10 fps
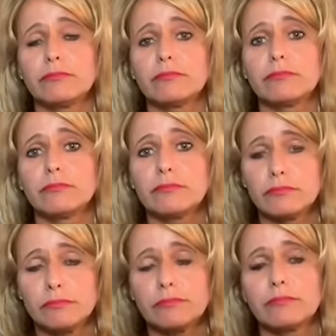
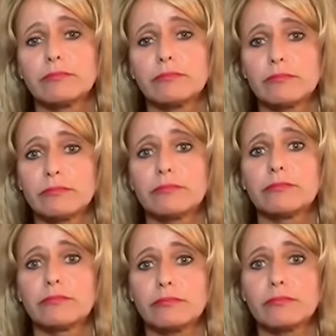
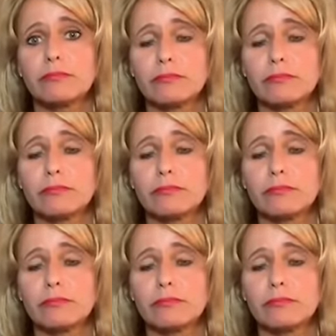(not speaking)